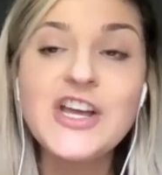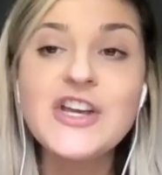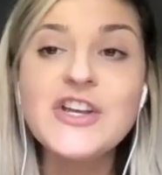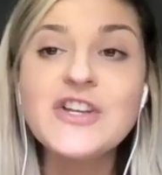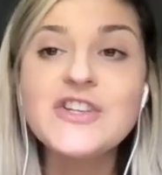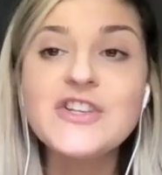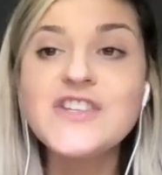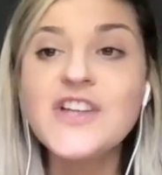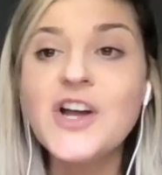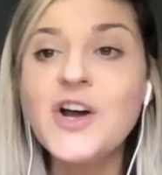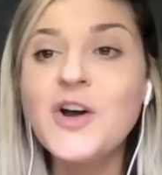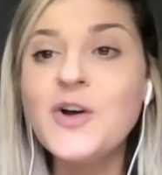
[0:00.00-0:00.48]

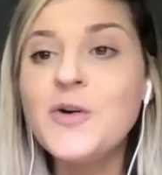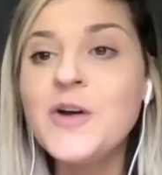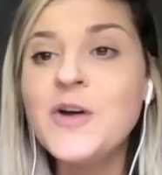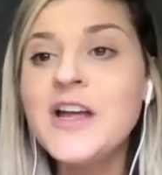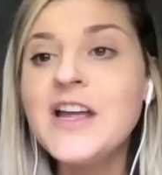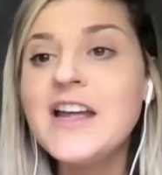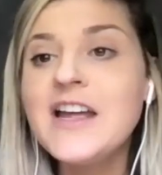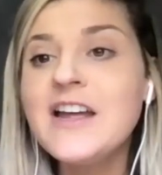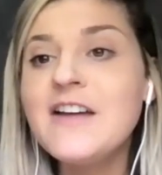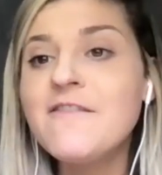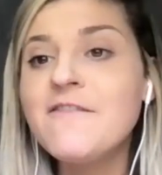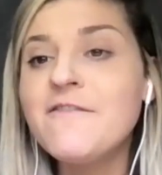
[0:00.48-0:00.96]
So
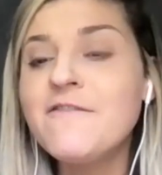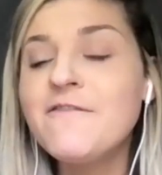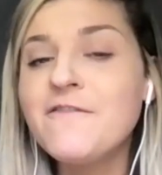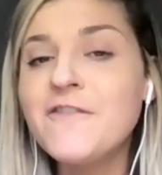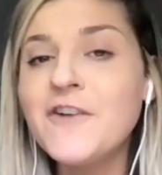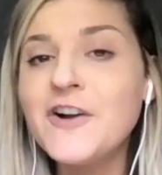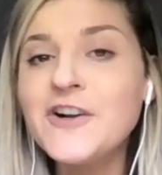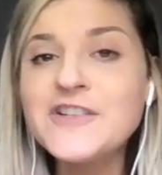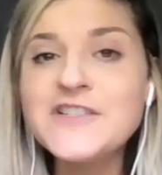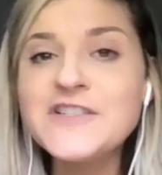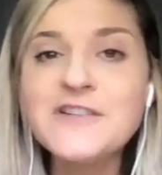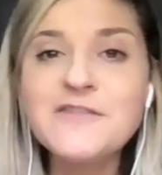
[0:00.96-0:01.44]

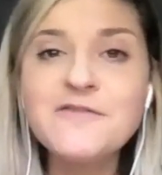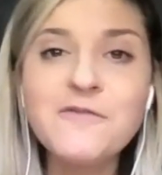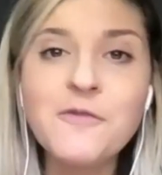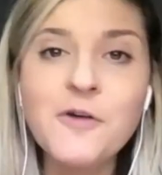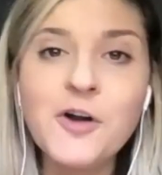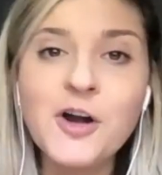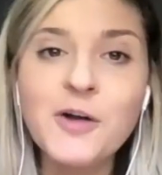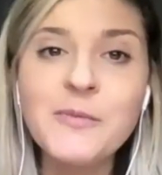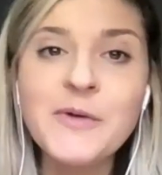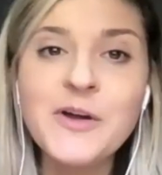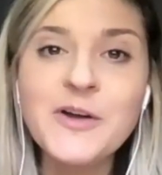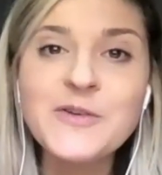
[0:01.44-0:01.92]
first and
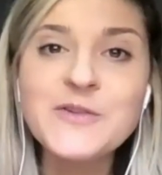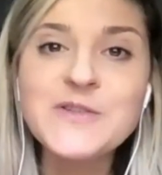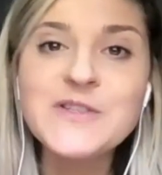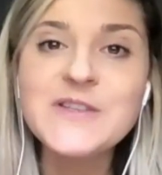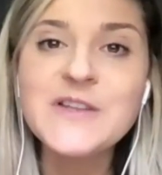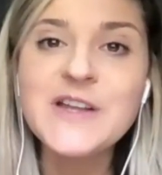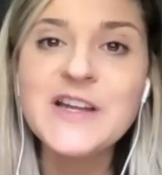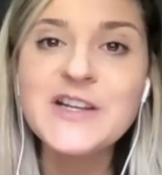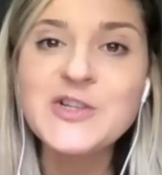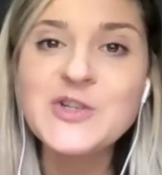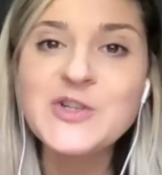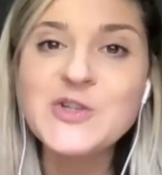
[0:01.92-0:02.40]
foremost,
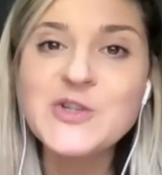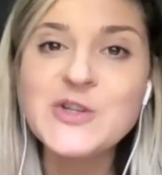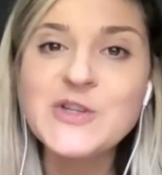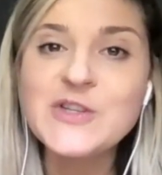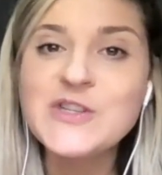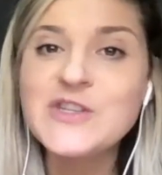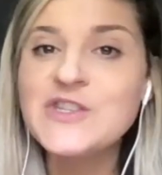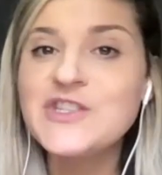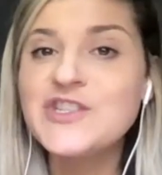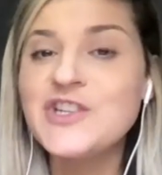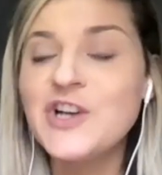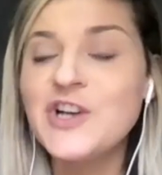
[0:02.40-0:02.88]
let's
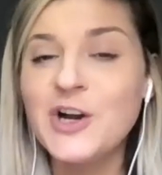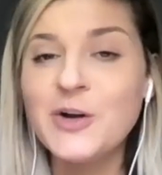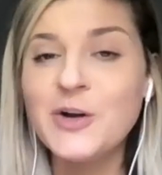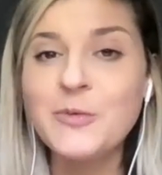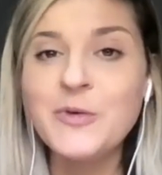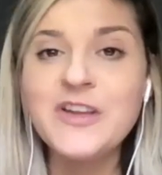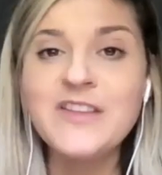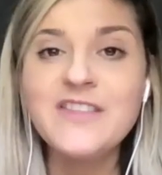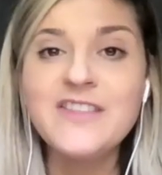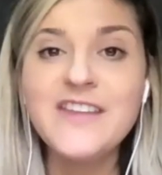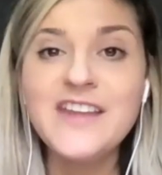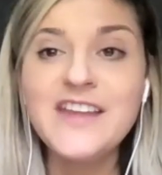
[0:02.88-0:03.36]
just start
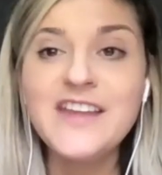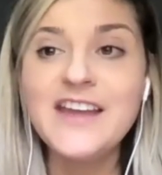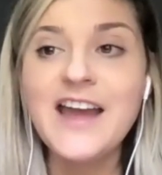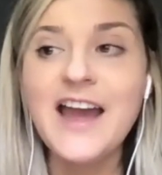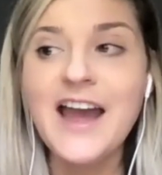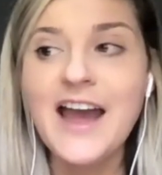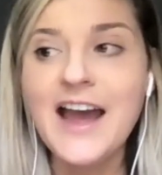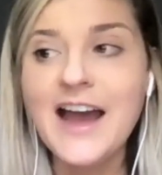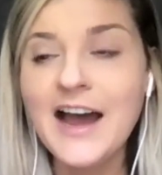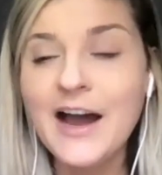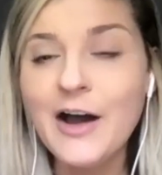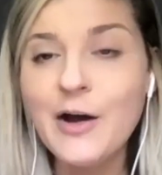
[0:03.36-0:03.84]
with the
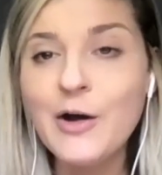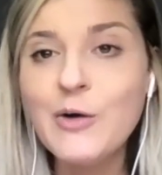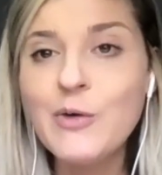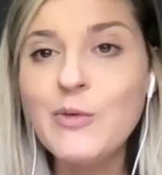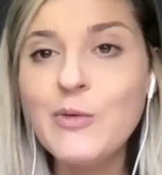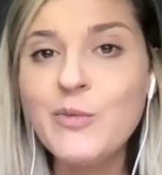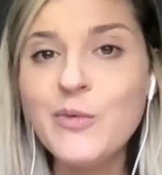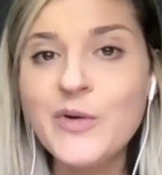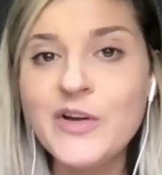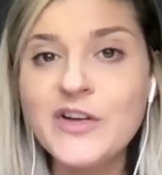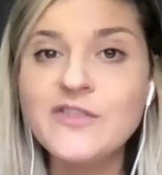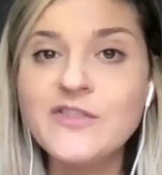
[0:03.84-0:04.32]
how
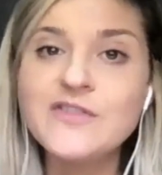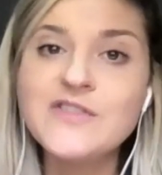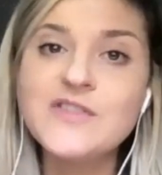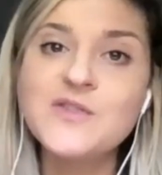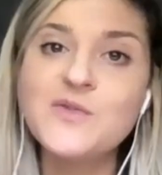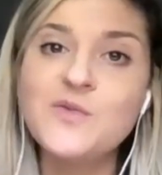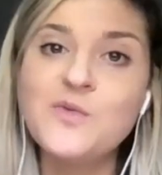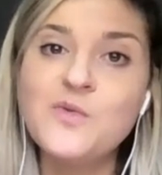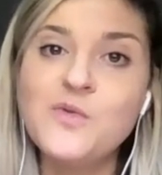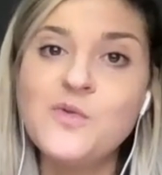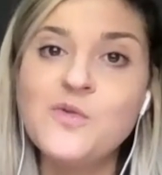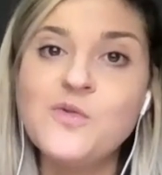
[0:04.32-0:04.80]
will
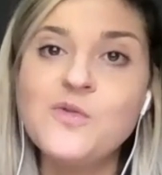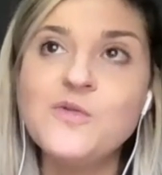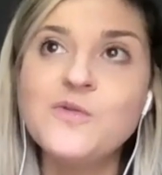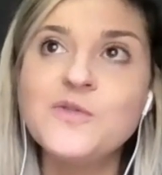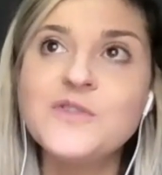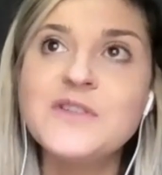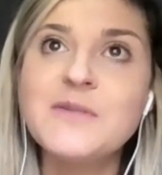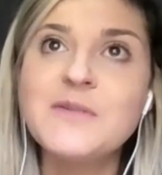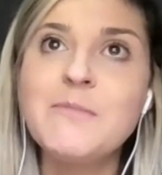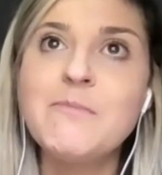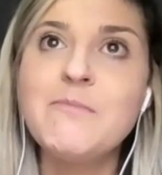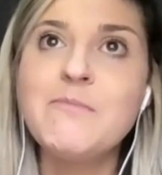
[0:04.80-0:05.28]

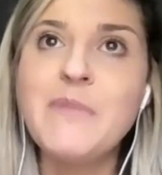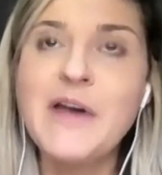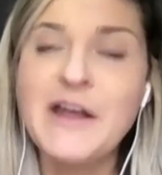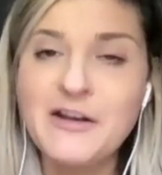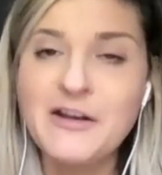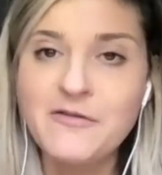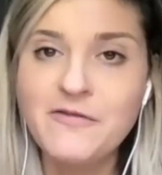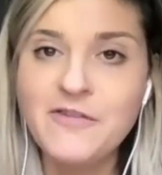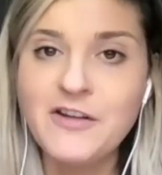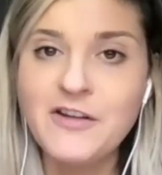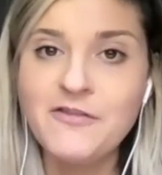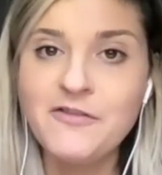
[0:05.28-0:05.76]
schools
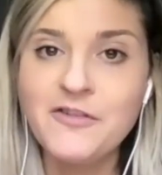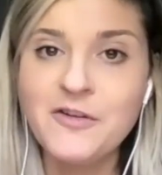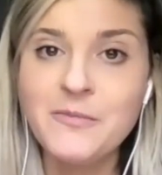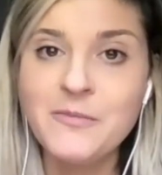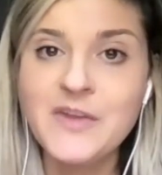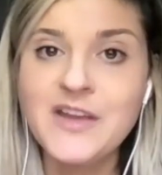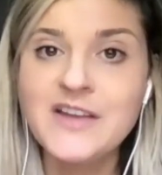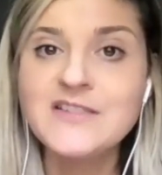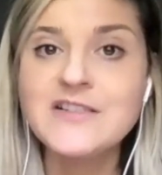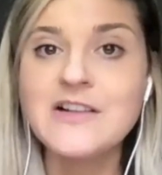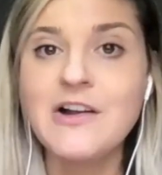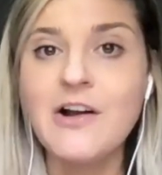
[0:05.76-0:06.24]
benefit from
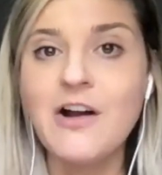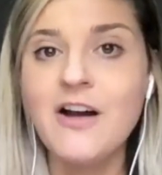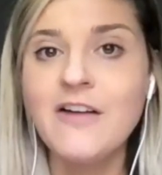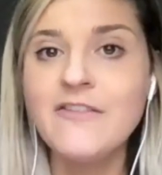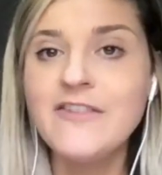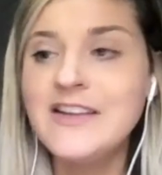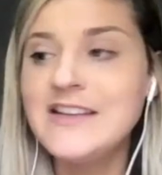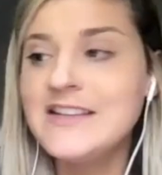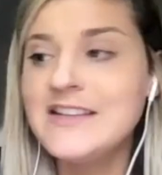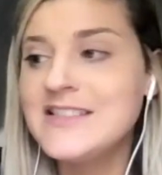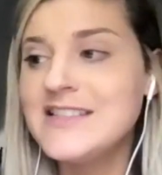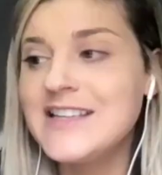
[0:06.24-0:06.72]
this.
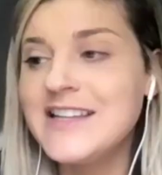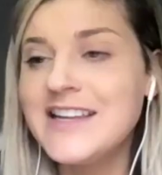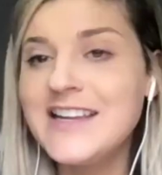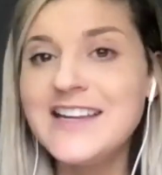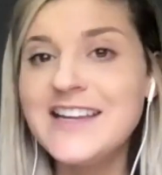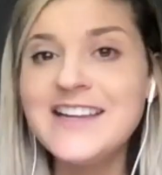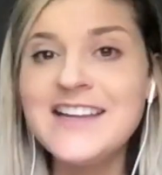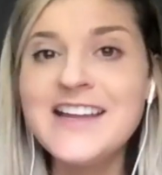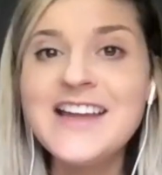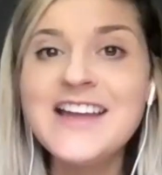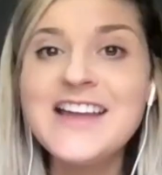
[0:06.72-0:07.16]
Obviously,